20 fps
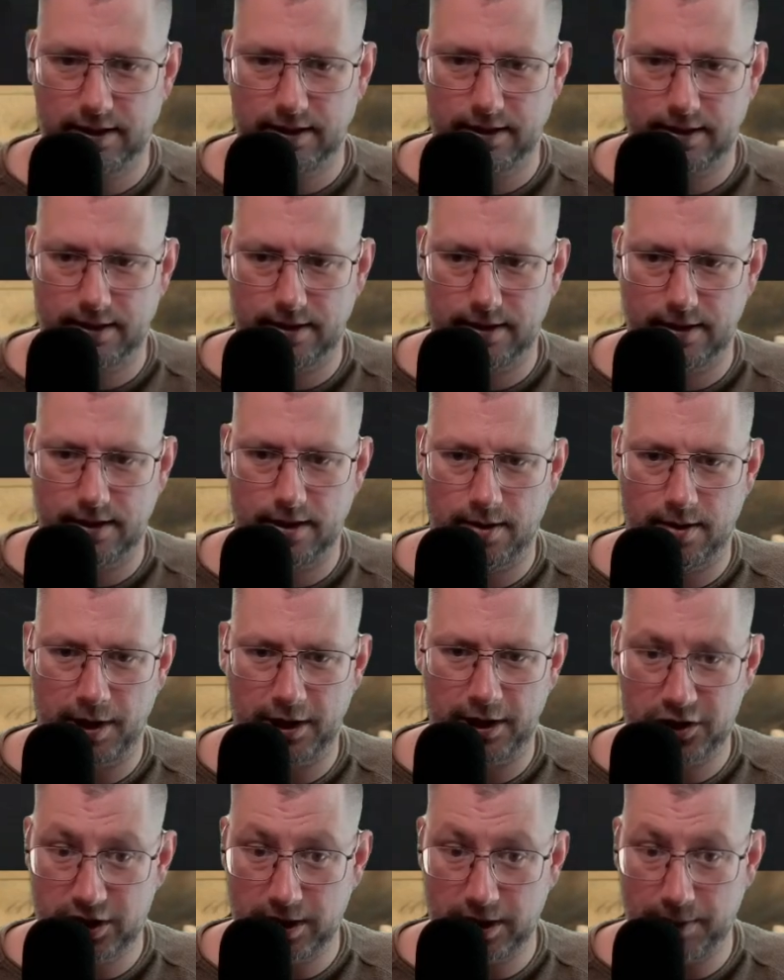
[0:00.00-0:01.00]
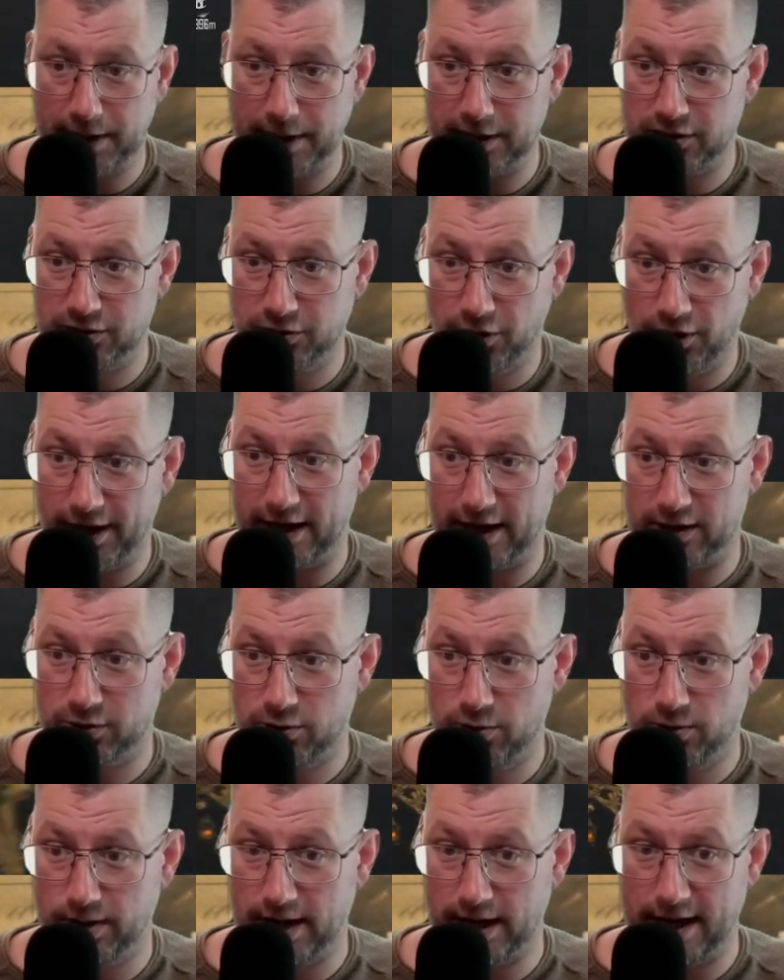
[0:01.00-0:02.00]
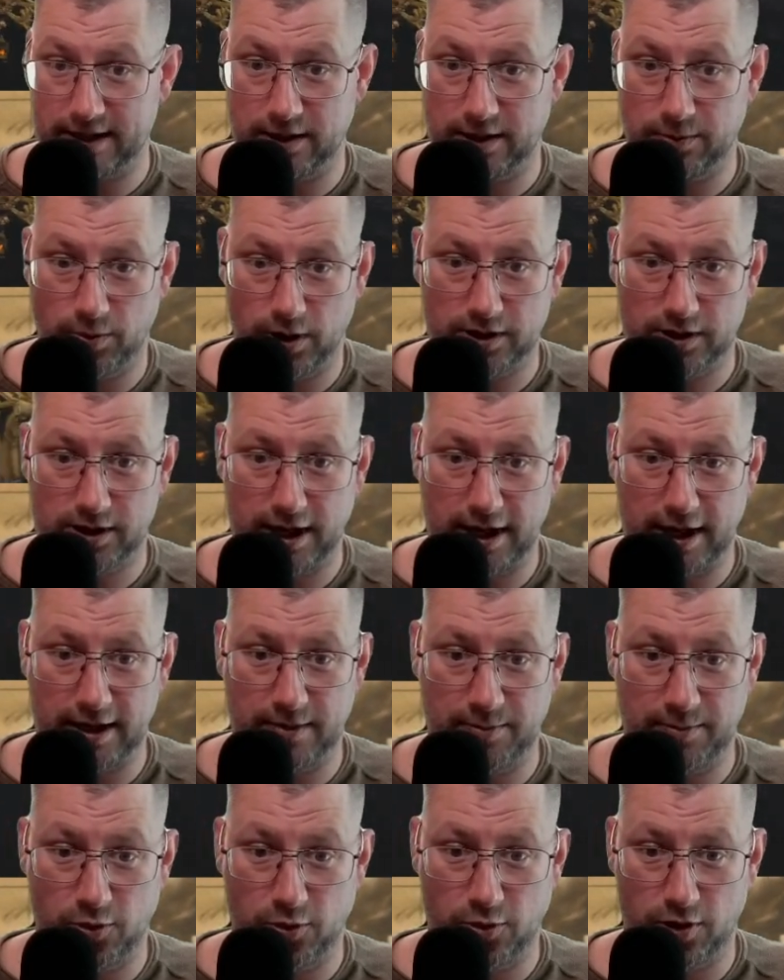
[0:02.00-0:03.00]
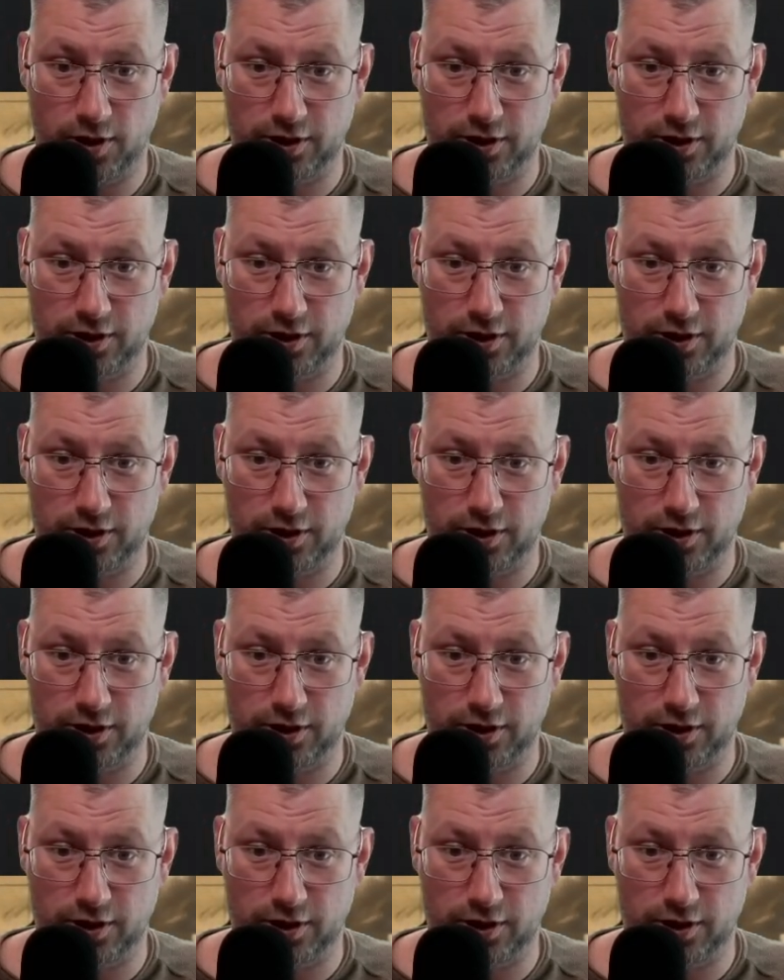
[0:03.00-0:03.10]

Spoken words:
My ship is not as good as it was anymore,